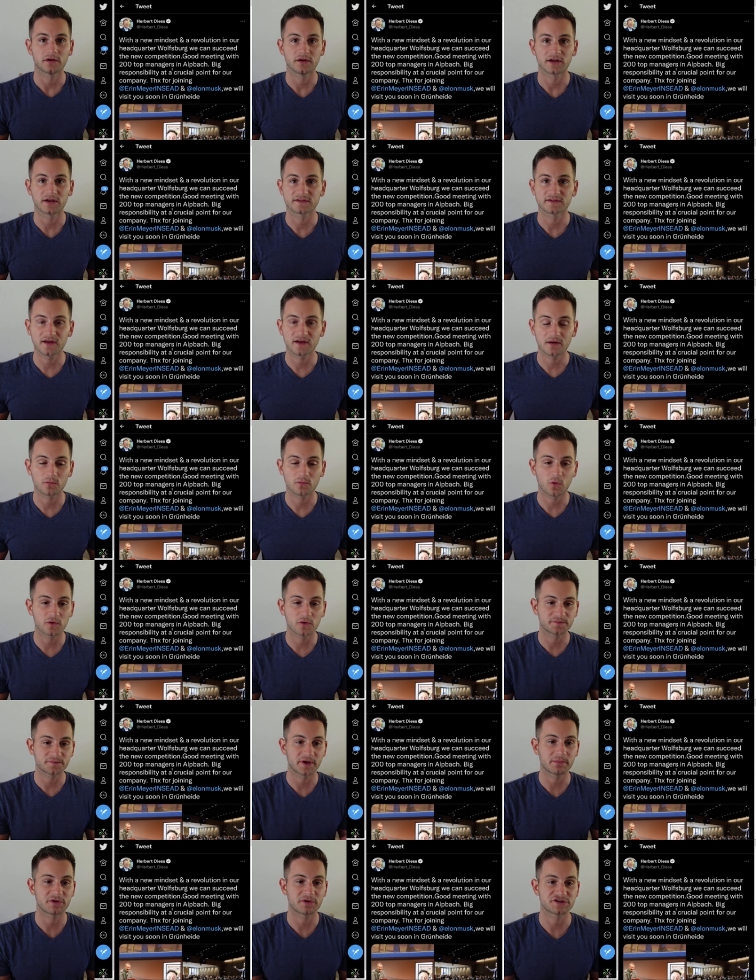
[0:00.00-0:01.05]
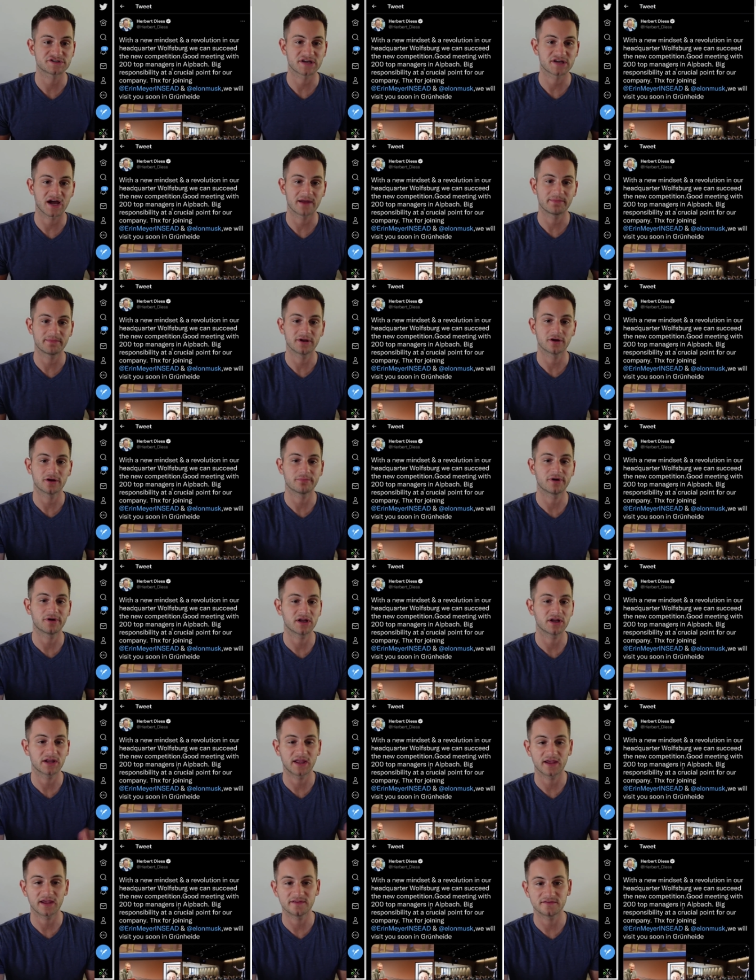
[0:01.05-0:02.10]
Next up, won't spend much time here, but
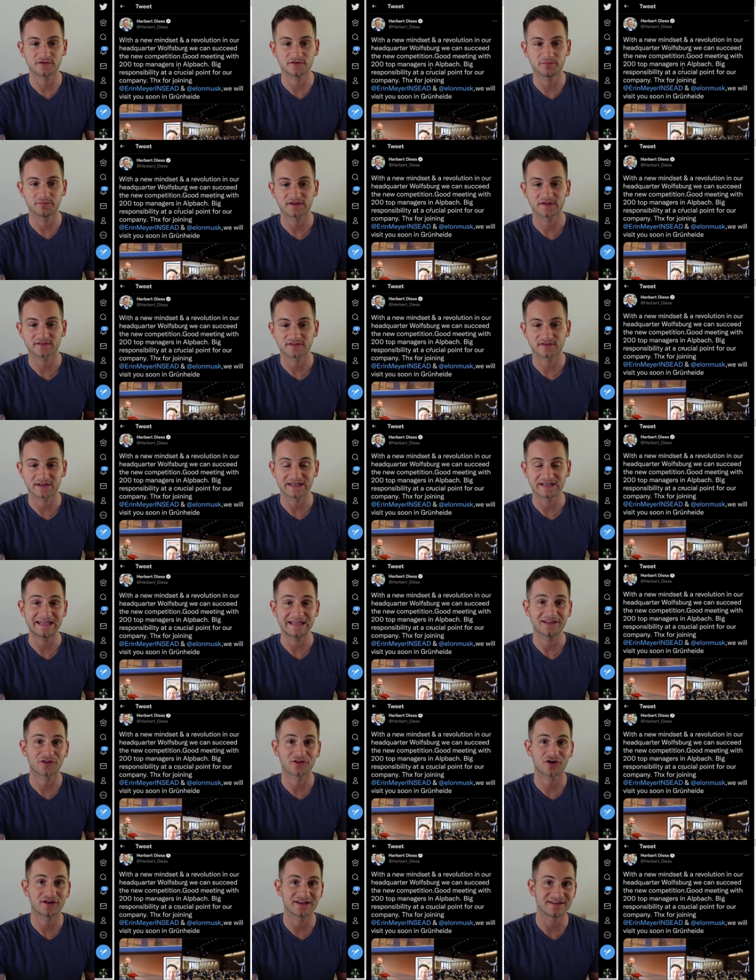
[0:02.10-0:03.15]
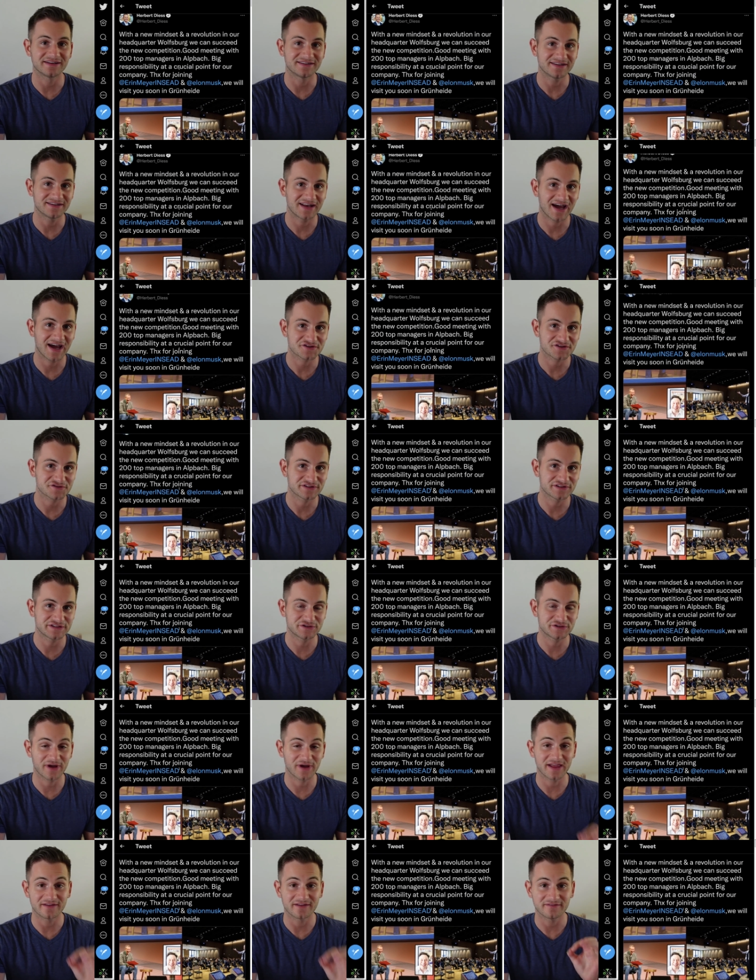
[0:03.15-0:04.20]
in case you missed it, Elon did actually
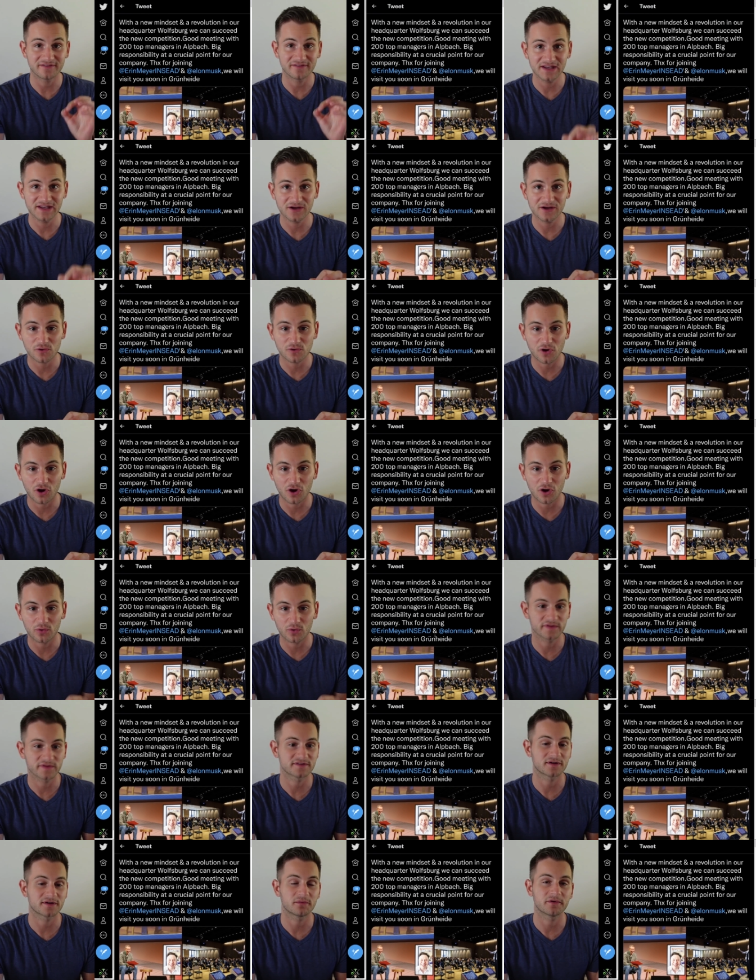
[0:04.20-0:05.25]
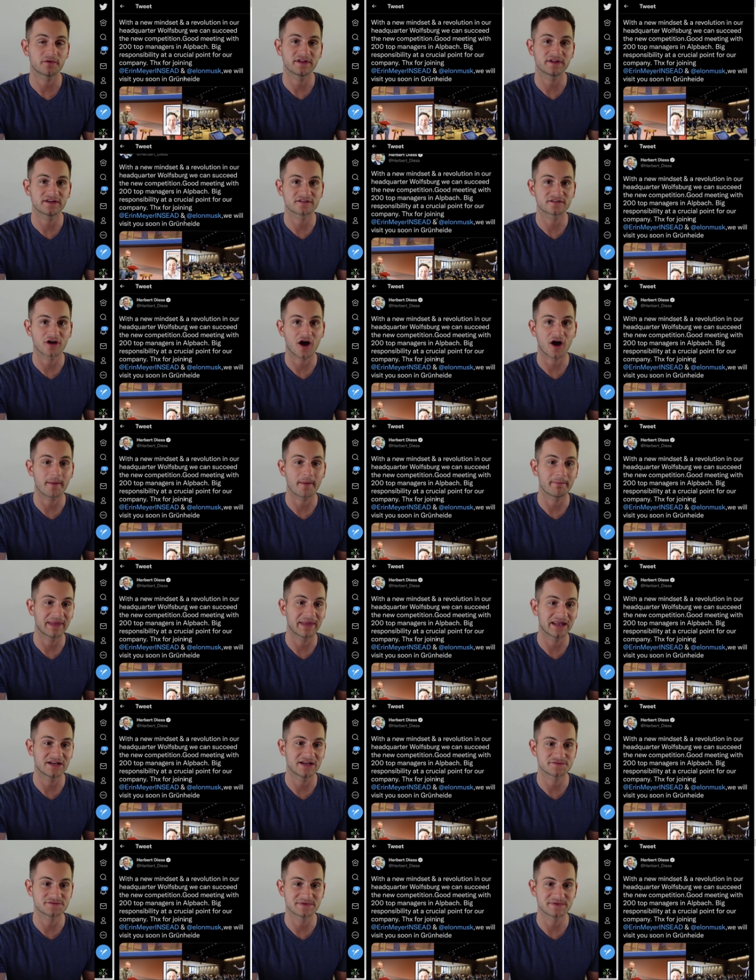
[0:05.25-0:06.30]
do a video call with some of the top
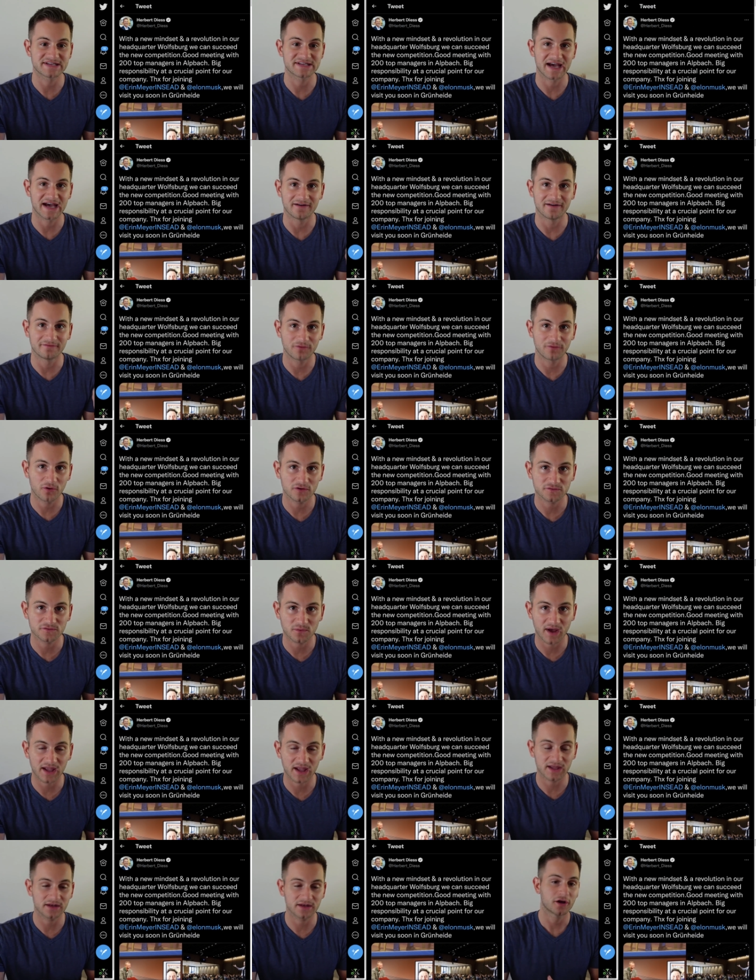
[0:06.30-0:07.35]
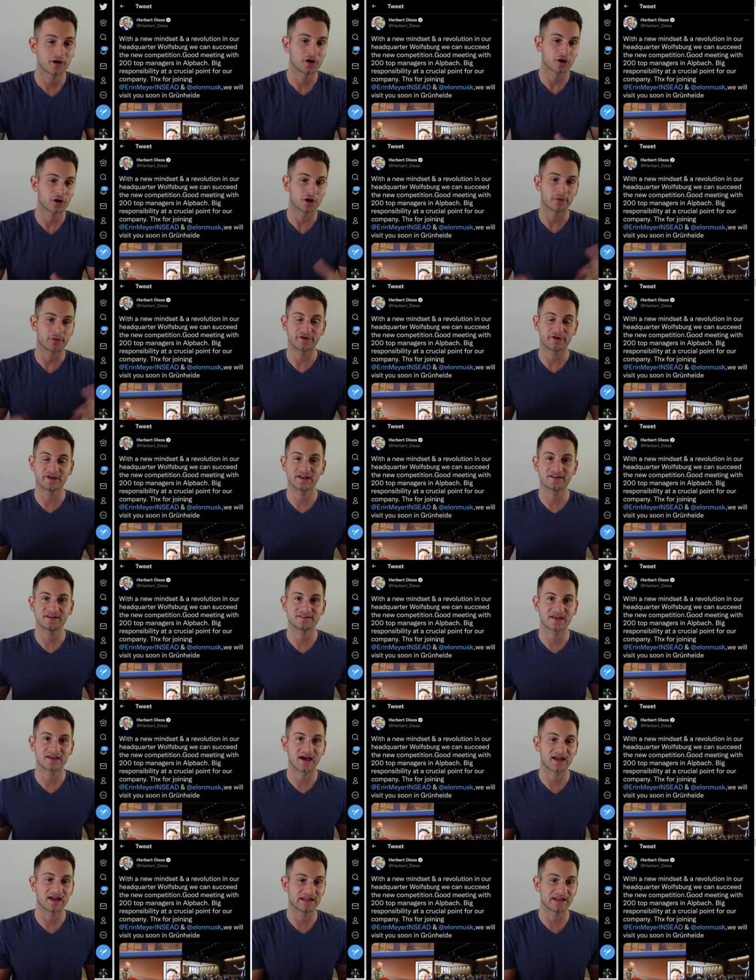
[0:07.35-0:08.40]
management at Volkswagen Herbert Diess
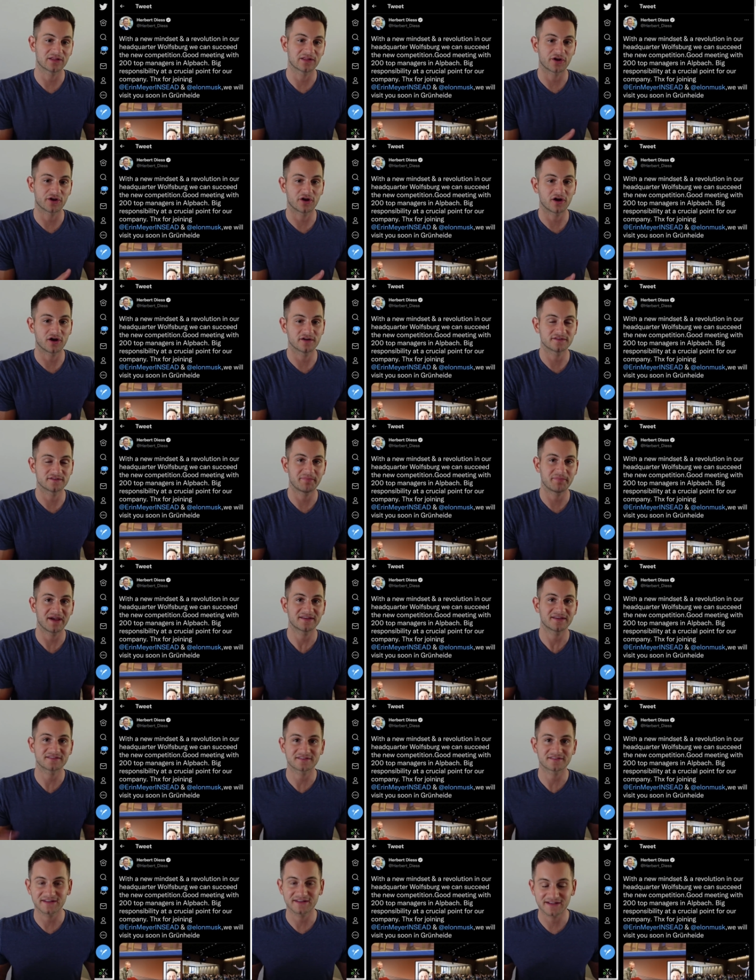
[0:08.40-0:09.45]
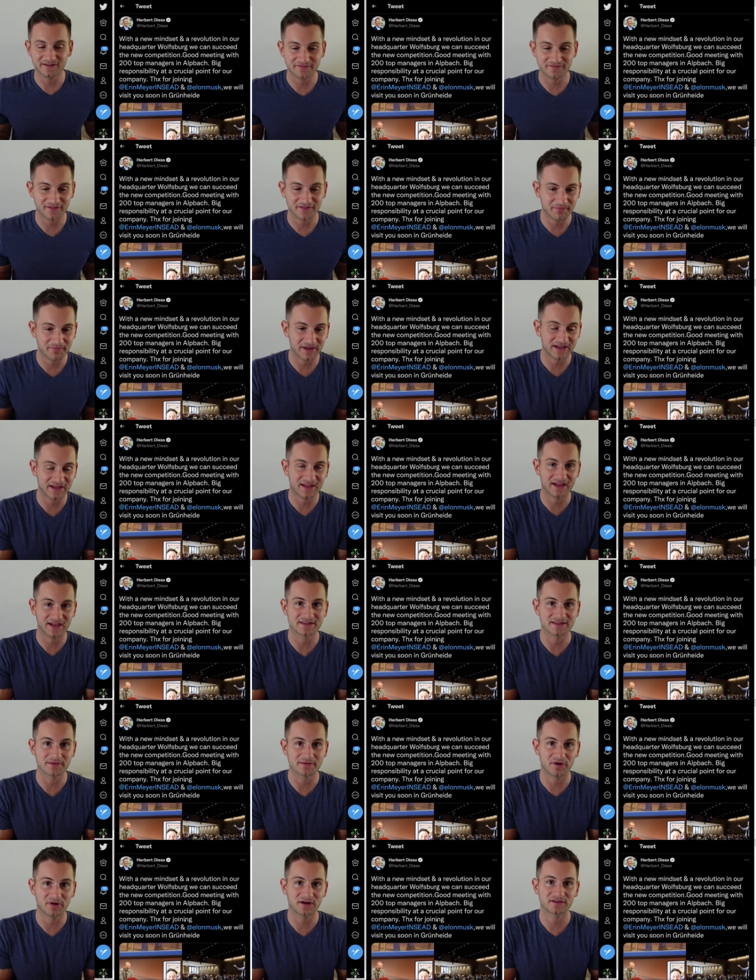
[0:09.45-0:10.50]
had Elon on to basically give them a kick in
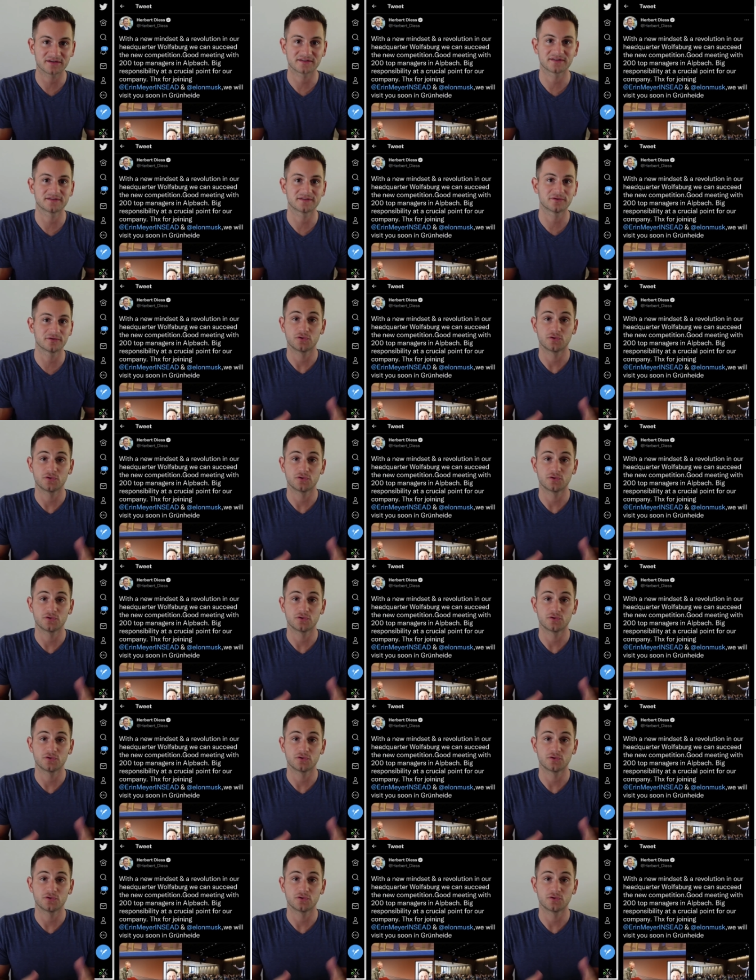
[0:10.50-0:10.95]
the butt to